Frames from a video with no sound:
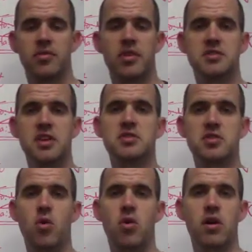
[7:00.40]
the
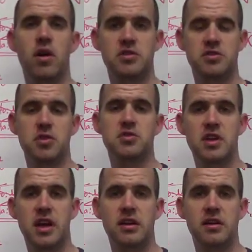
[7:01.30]
z-score
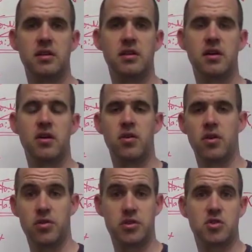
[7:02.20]
associated,
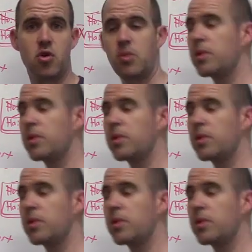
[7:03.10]
or the score we're